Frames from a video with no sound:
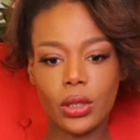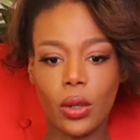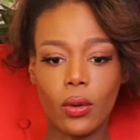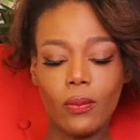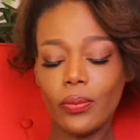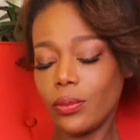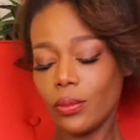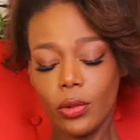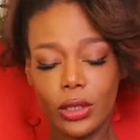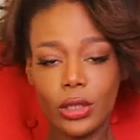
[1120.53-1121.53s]
So
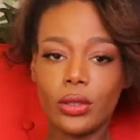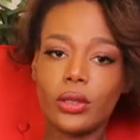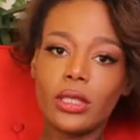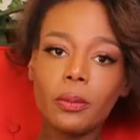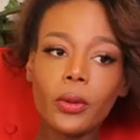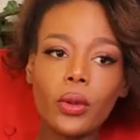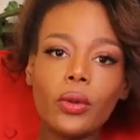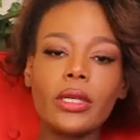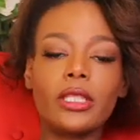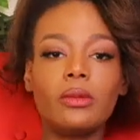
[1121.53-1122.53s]
what's
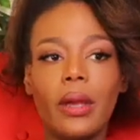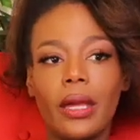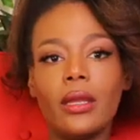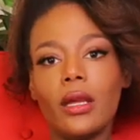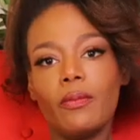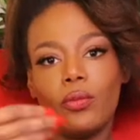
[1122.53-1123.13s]
typical is men,